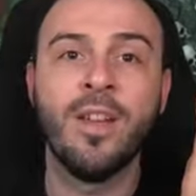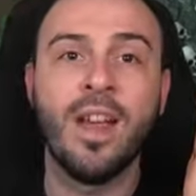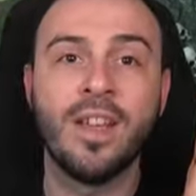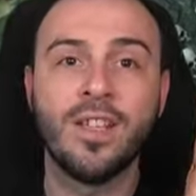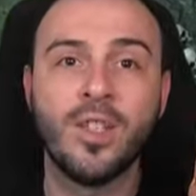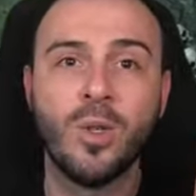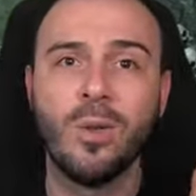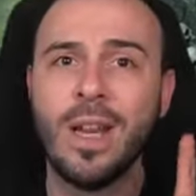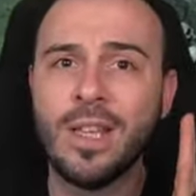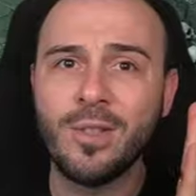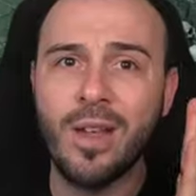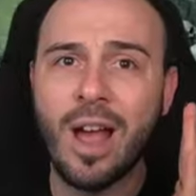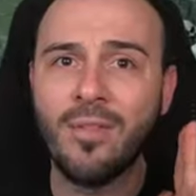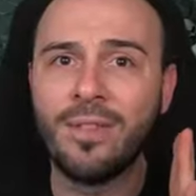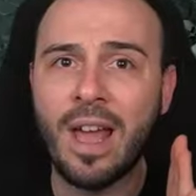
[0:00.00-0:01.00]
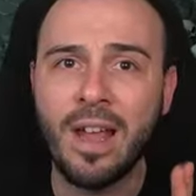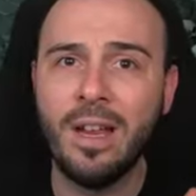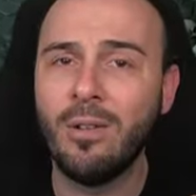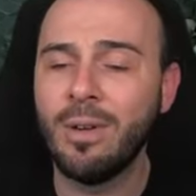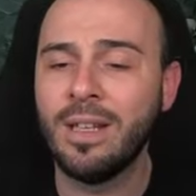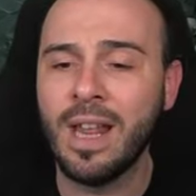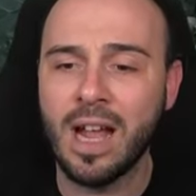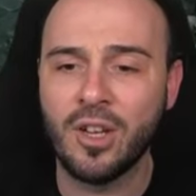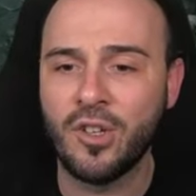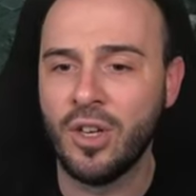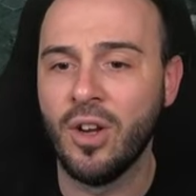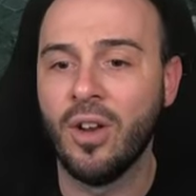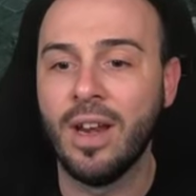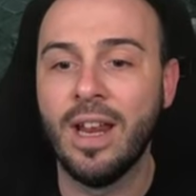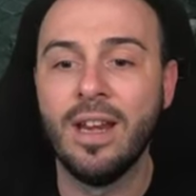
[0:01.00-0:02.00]
as soon as you have the heal
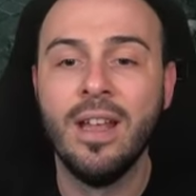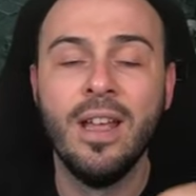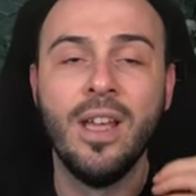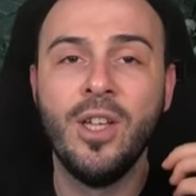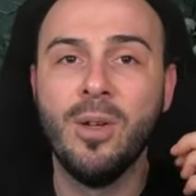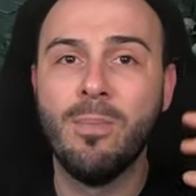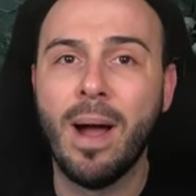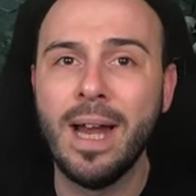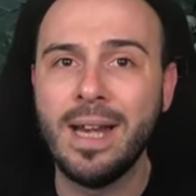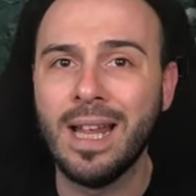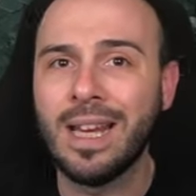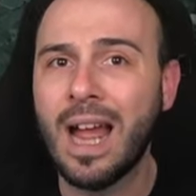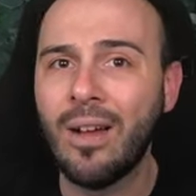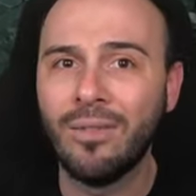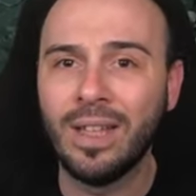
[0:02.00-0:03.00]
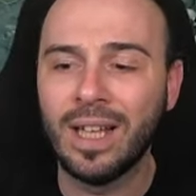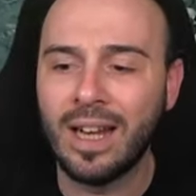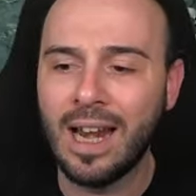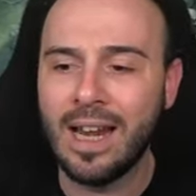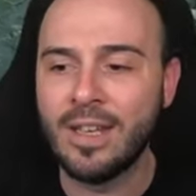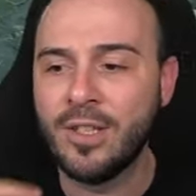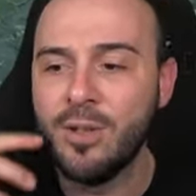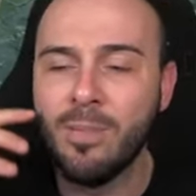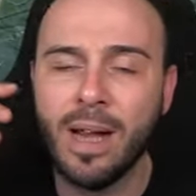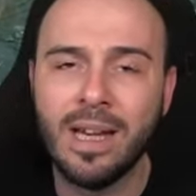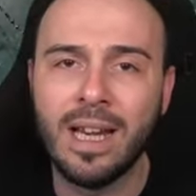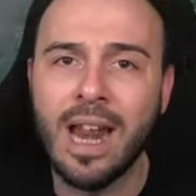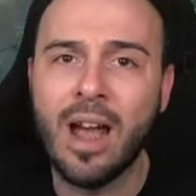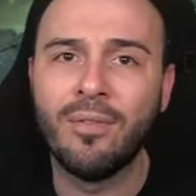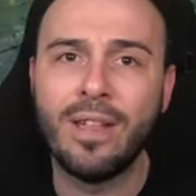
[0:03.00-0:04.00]
reduction on and you might not have the cleanse, you might
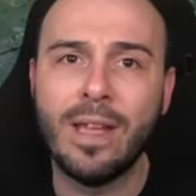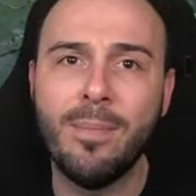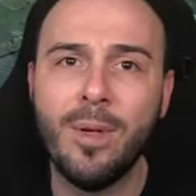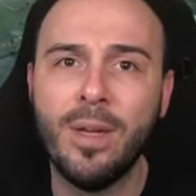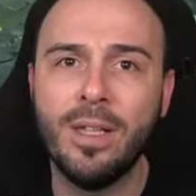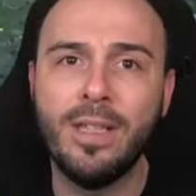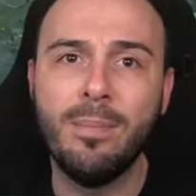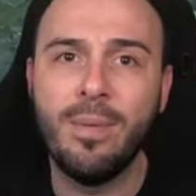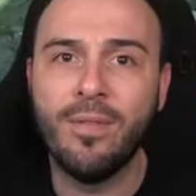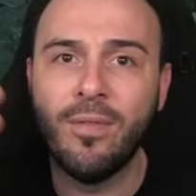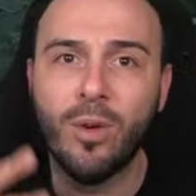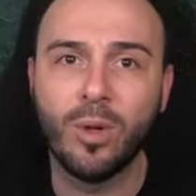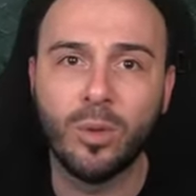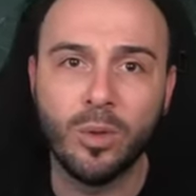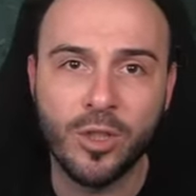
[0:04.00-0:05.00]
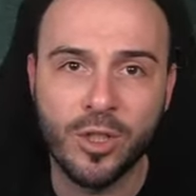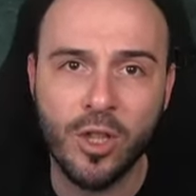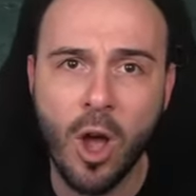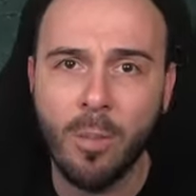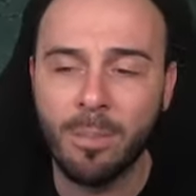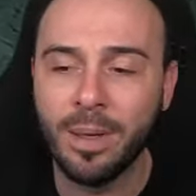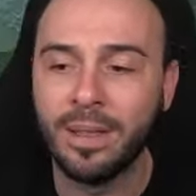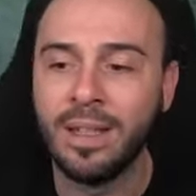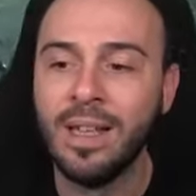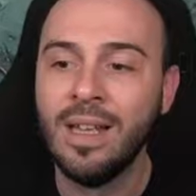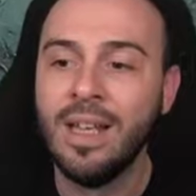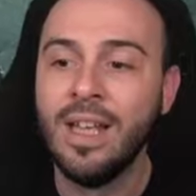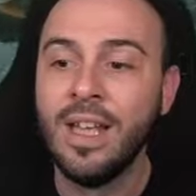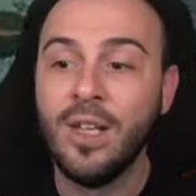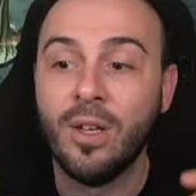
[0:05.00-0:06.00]
not have the immunity before to stop it,
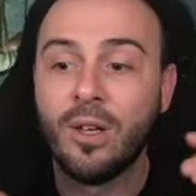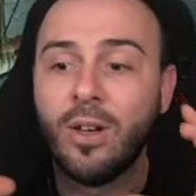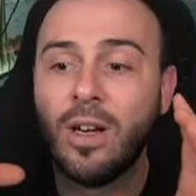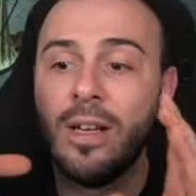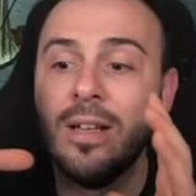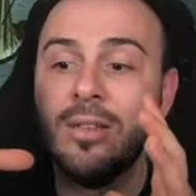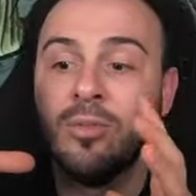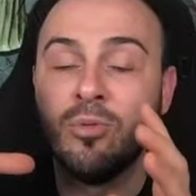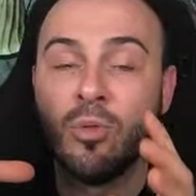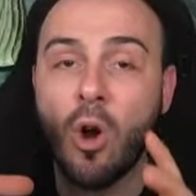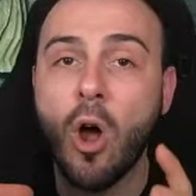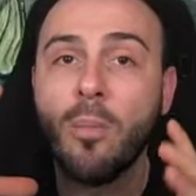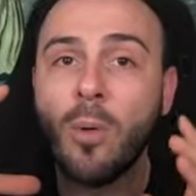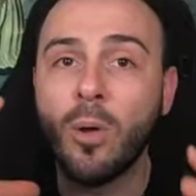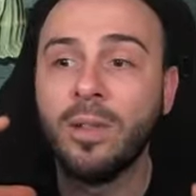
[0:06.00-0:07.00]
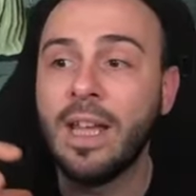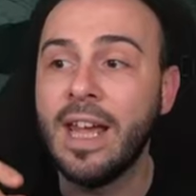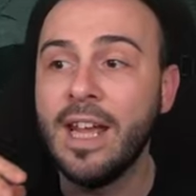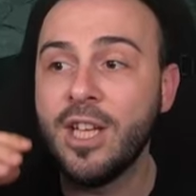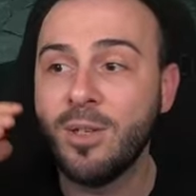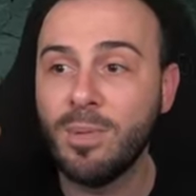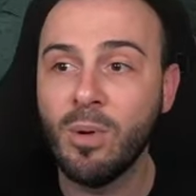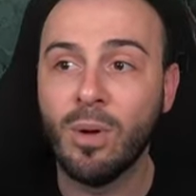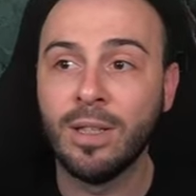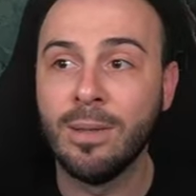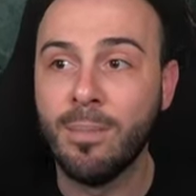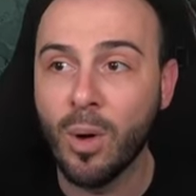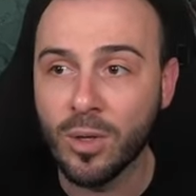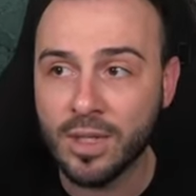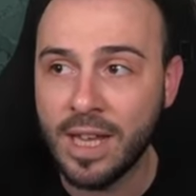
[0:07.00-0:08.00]
you're gonna drop on the HP when
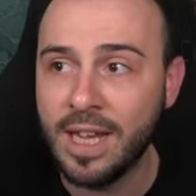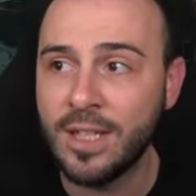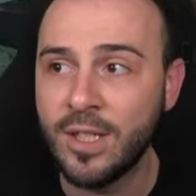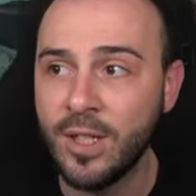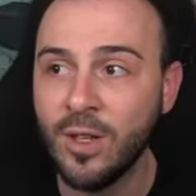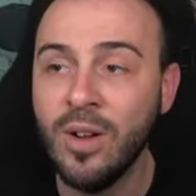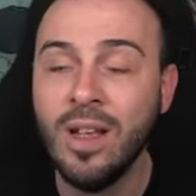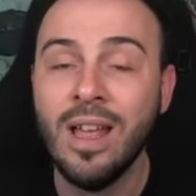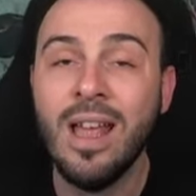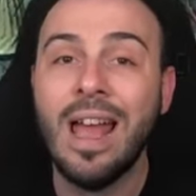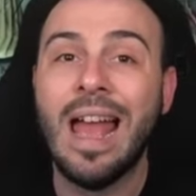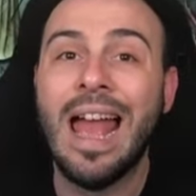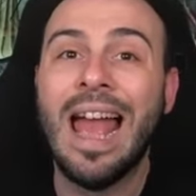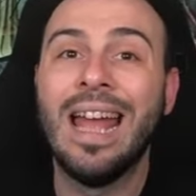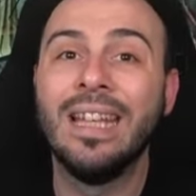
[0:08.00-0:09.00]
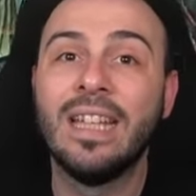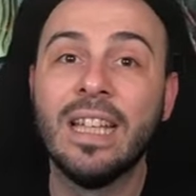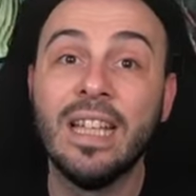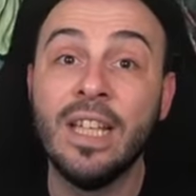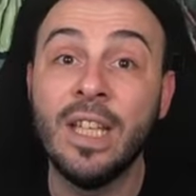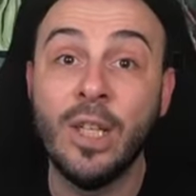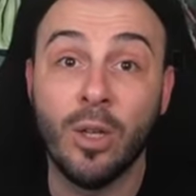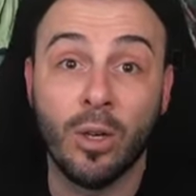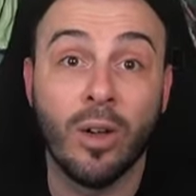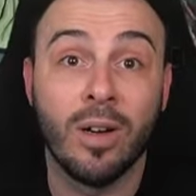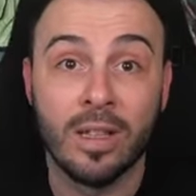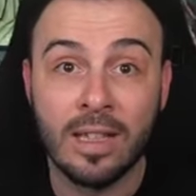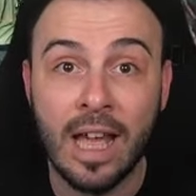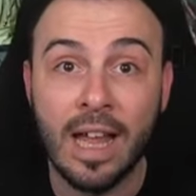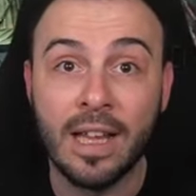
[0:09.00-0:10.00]
the boss hits you and you're
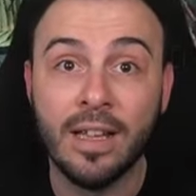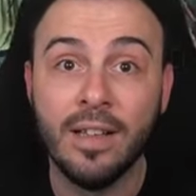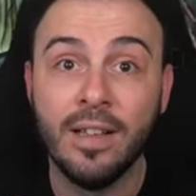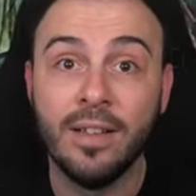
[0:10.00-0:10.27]
gonna die.